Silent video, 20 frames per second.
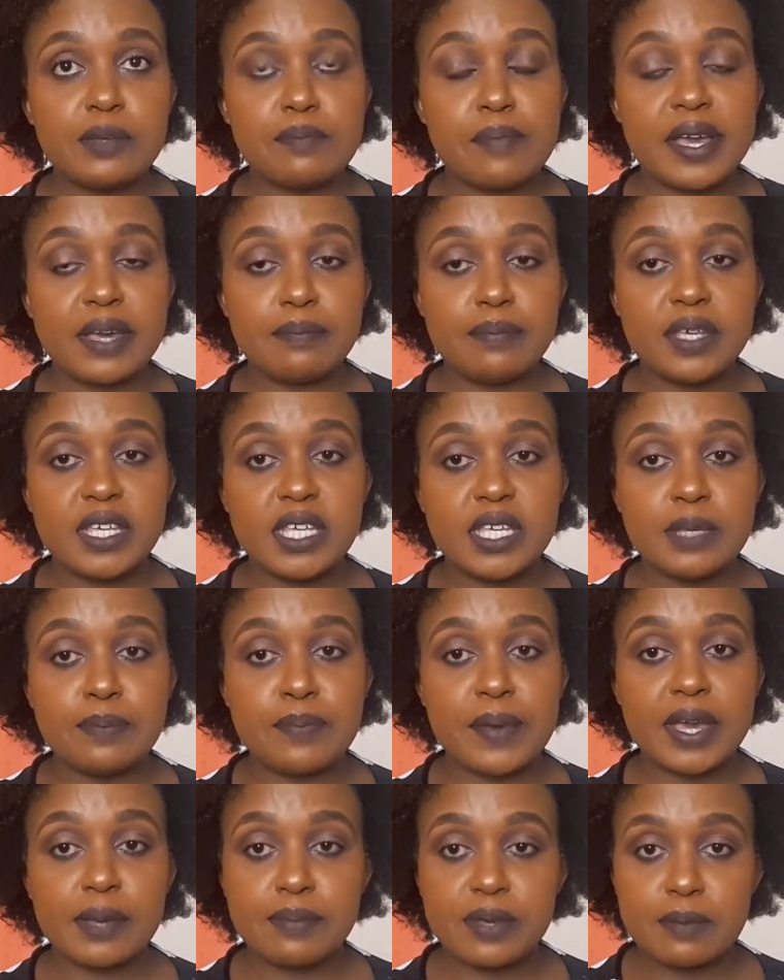Baby
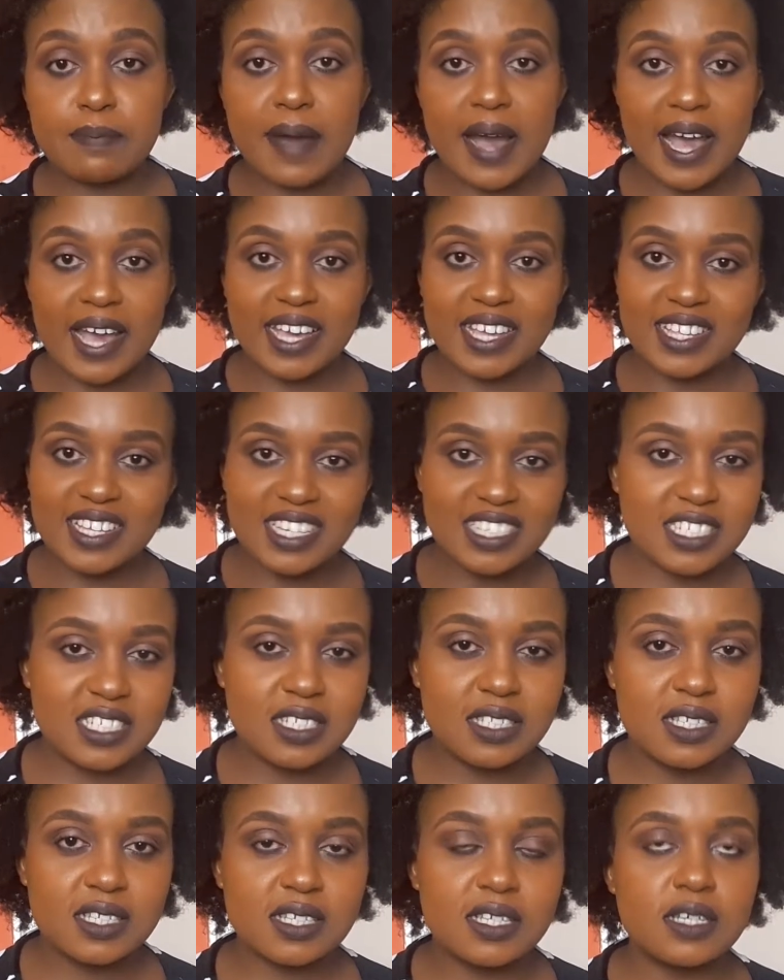Baby by
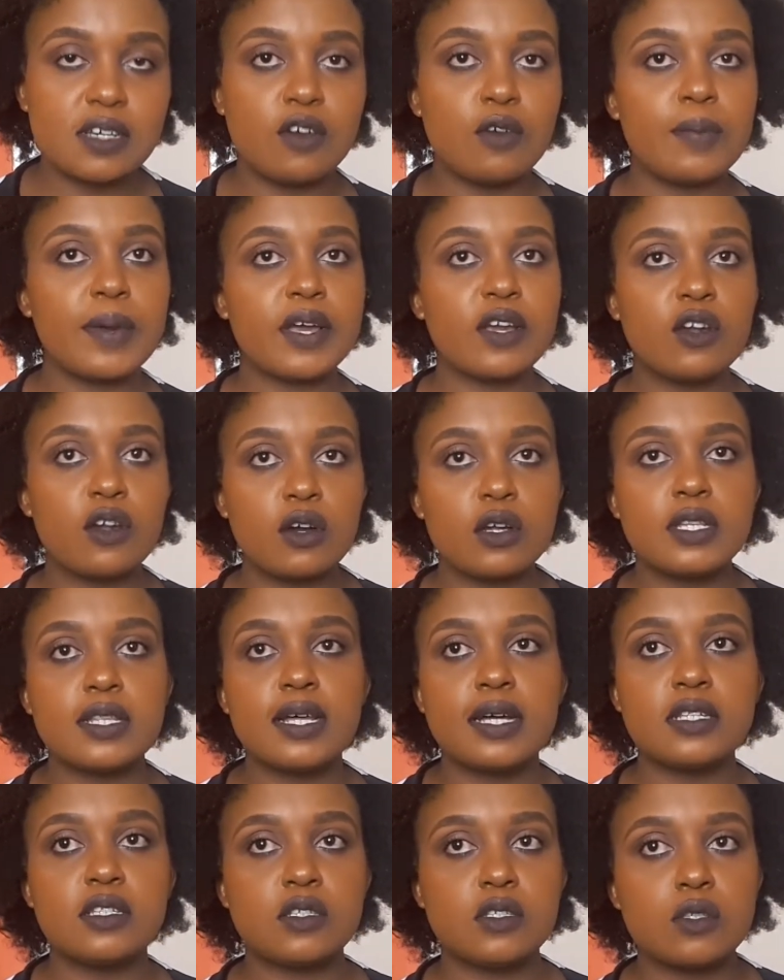Nyashinski. Oh my god,
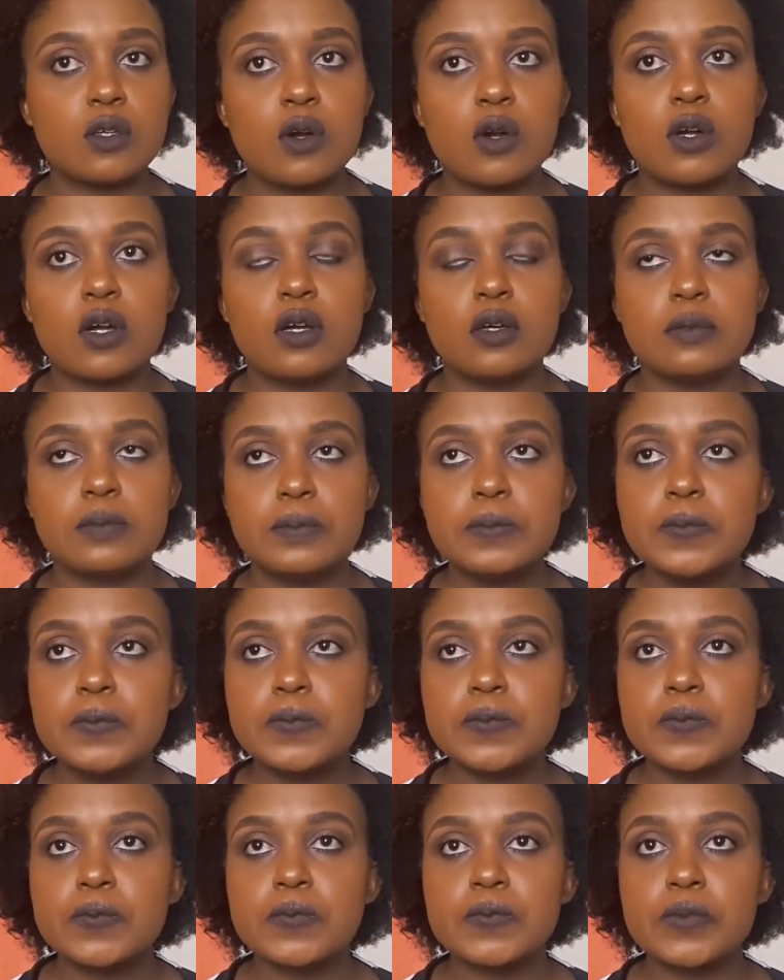that song.
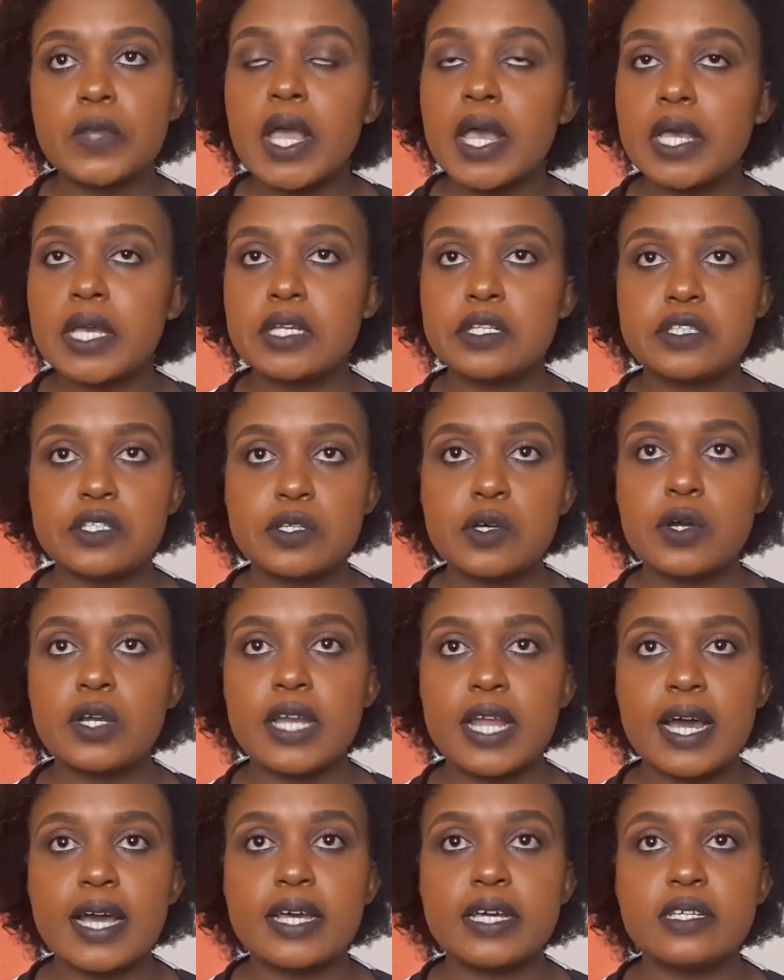It's so
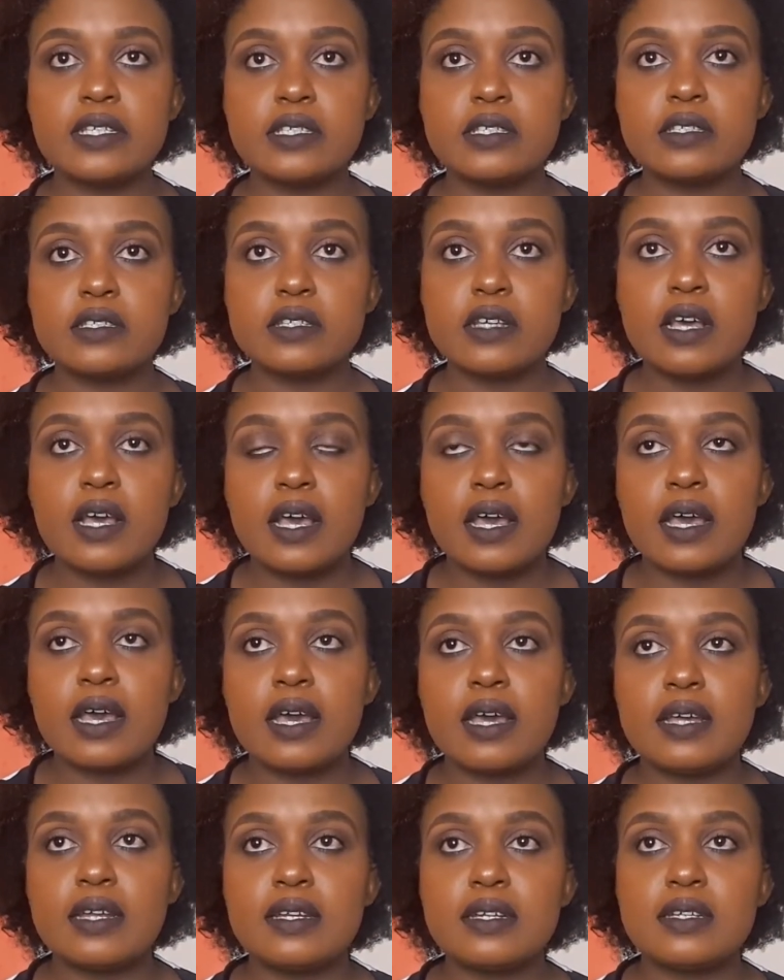nice.
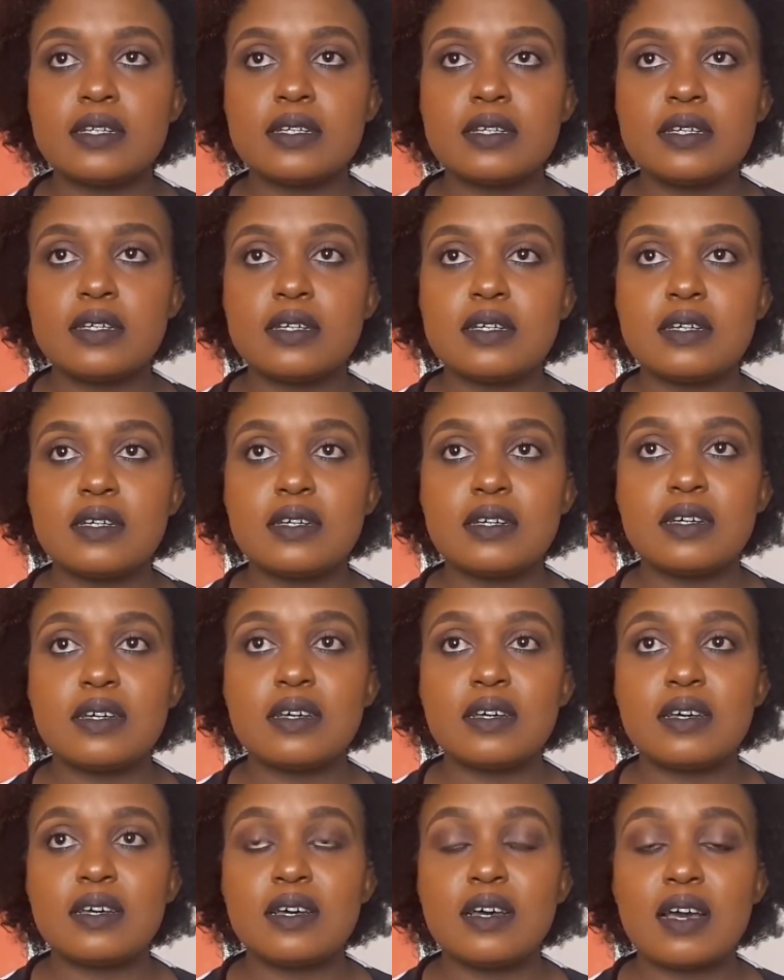And
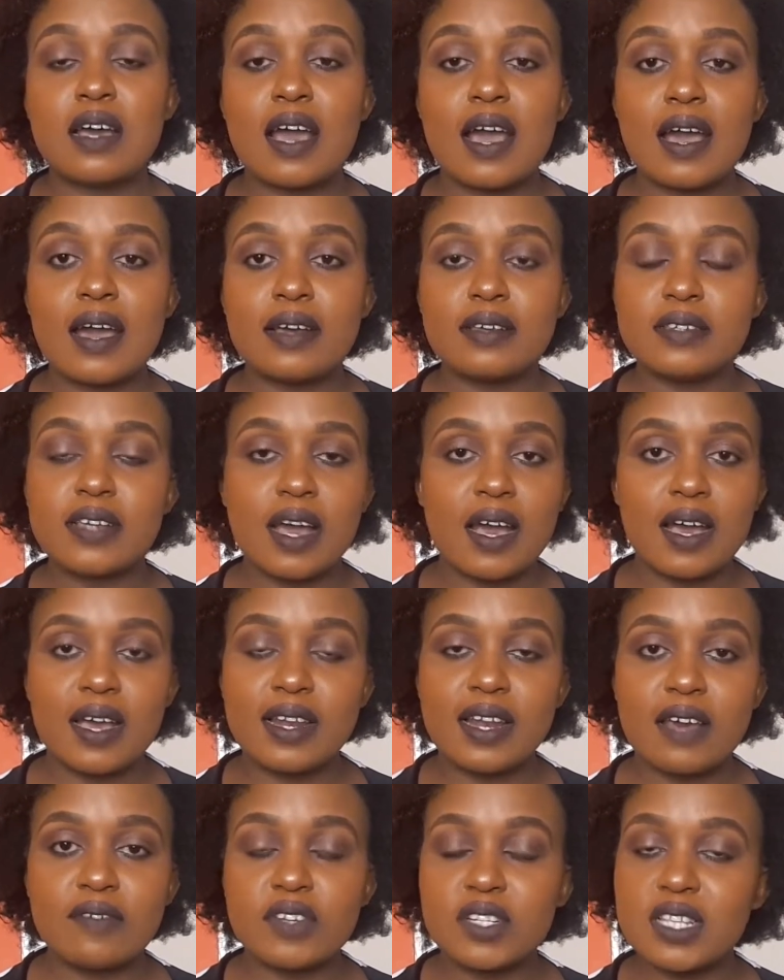yeah, I
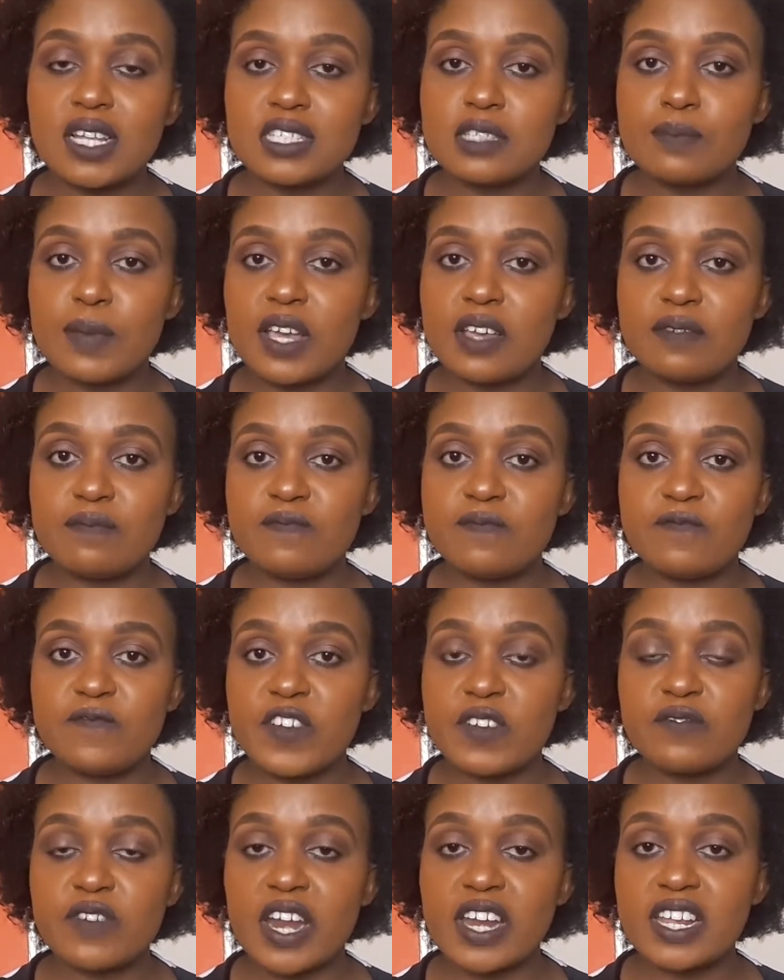love it. That's my
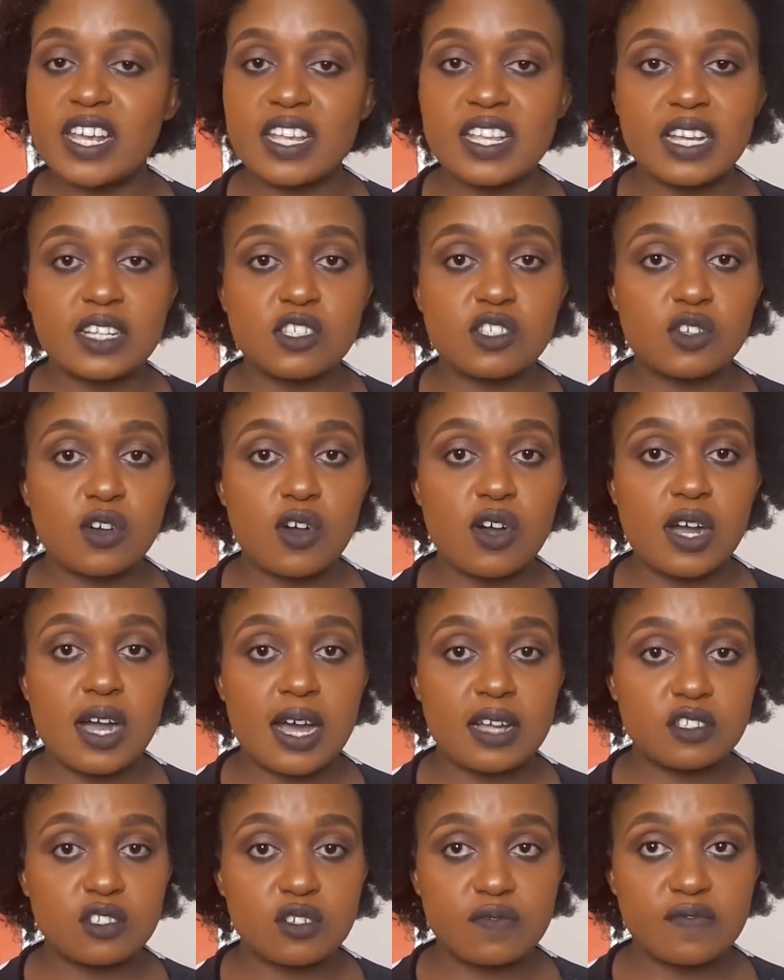favorite Kenyan song
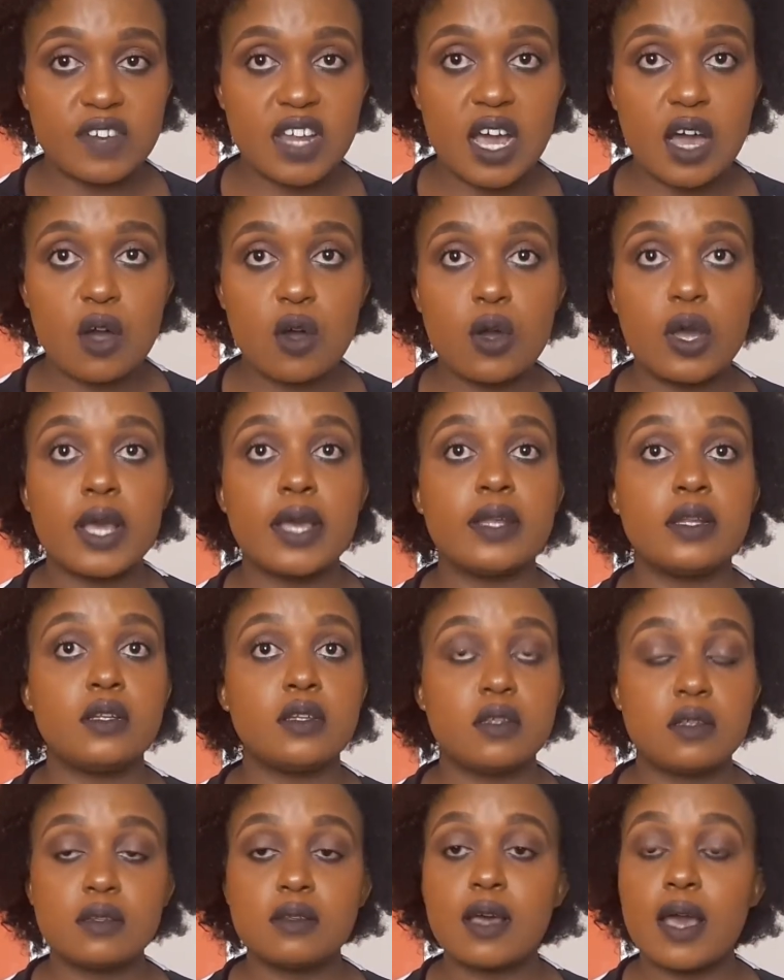as of now. And
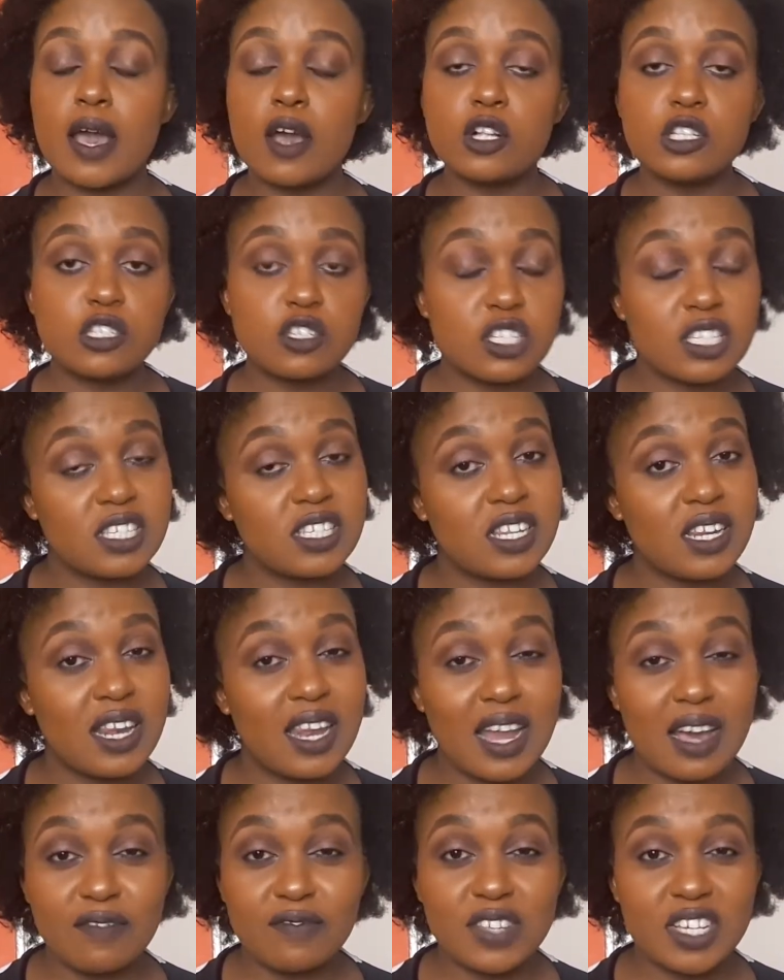I also
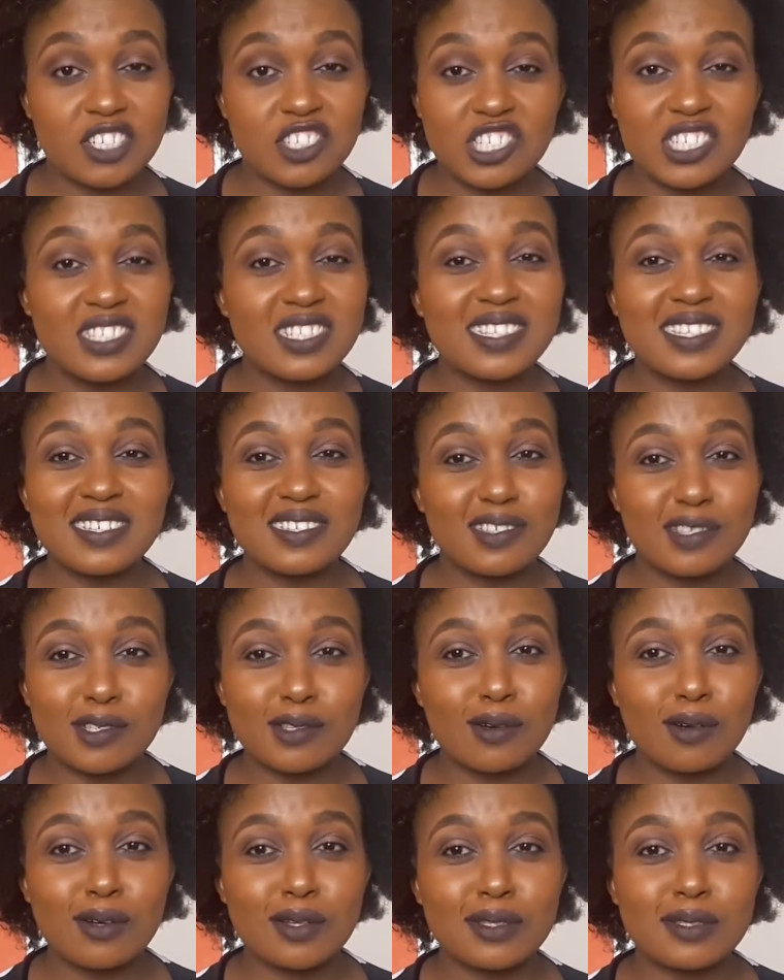love Nyashinski's
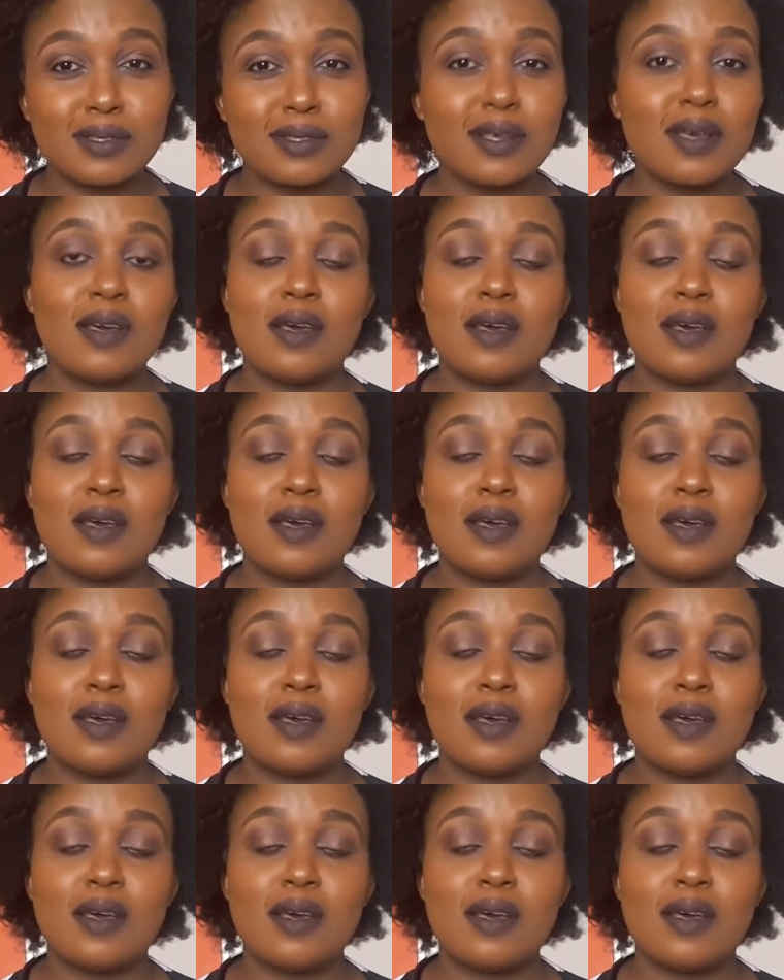songs.